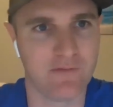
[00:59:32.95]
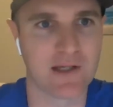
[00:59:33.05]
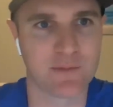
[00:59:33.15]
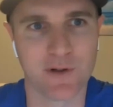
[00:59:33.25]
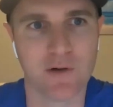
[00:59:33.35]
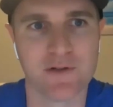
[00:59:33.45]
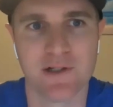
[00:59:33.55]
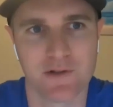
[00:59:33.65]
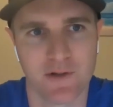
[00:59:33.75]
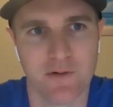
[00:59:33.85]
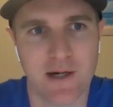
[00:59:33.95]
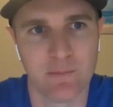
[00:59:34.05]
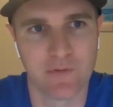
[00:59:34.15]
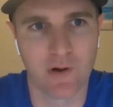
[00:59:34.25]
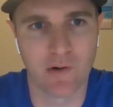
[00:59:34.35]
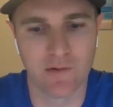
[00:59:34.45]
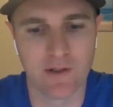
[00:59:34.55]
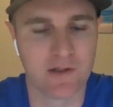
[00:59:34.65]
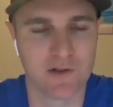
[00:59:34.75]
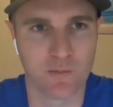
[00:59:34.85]
and Facebook owns Instagram, so
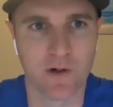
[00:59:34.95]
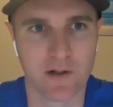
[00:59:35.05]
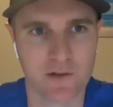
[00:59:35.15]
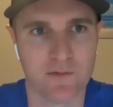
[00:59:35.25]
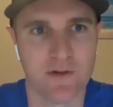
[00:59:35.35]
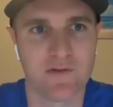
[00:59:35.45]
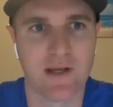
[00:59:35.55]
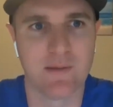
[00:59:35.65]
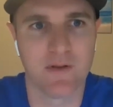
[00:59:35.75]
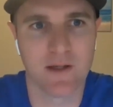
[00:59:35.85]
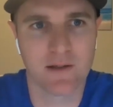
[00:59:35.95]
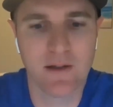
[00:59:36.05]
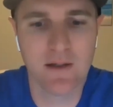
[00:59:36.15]
it just works through the same thing.